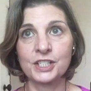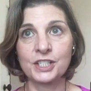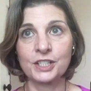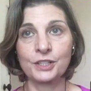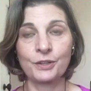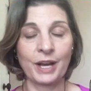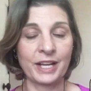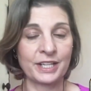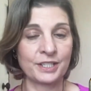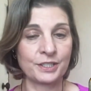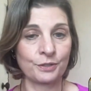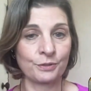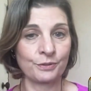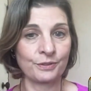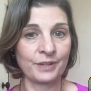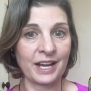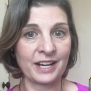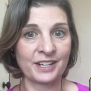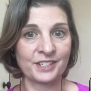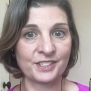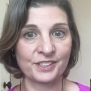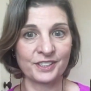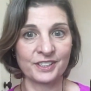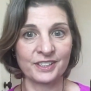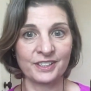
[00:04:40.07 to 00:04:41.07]
to you, I don't
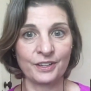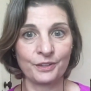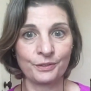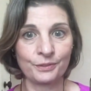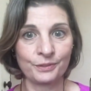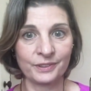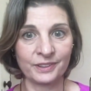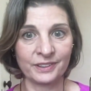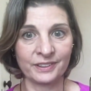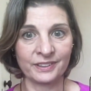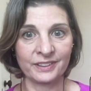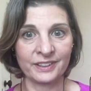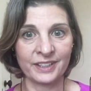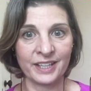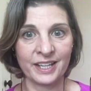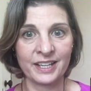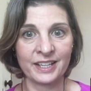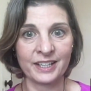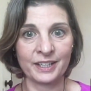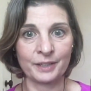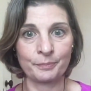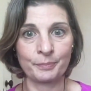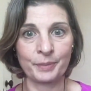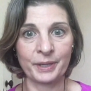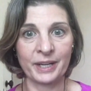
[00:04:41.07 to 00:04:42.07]
actually know
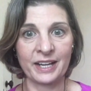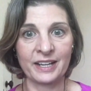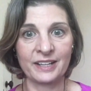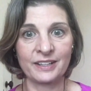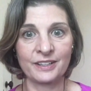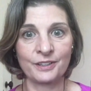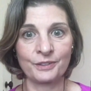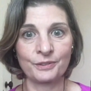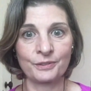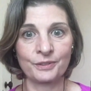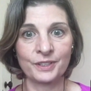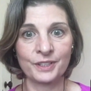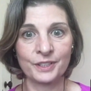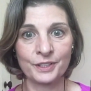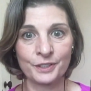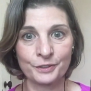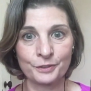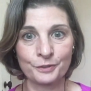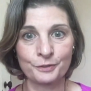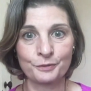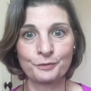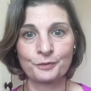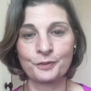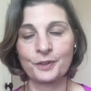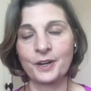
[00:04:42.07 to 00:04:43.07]
Leanna, but I know
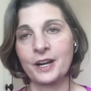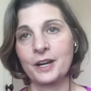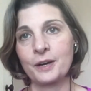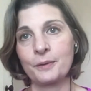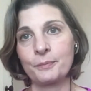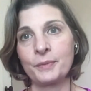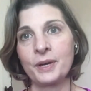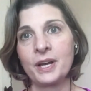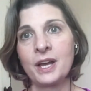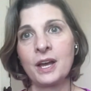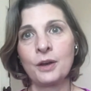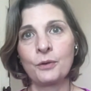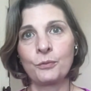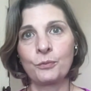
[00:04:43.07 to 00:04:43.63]
you from,